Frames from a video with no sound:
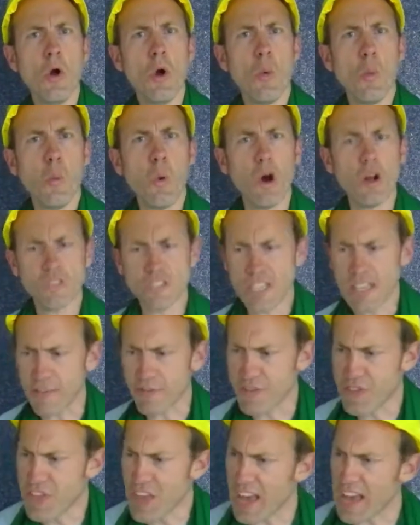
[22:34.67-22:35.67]
What
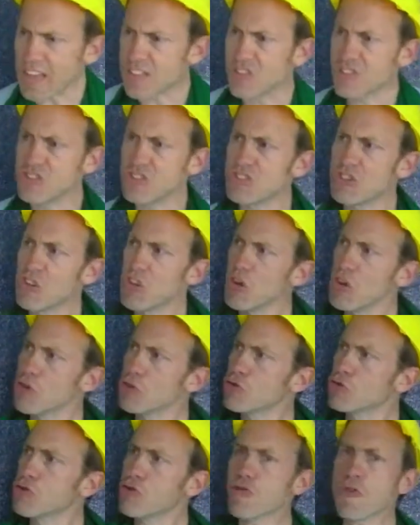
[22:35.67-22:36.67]
if this
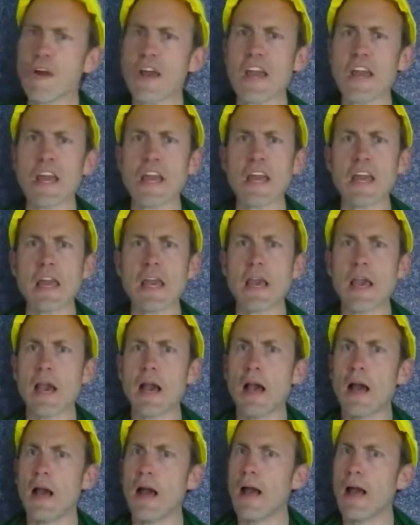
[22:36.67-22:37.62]
tree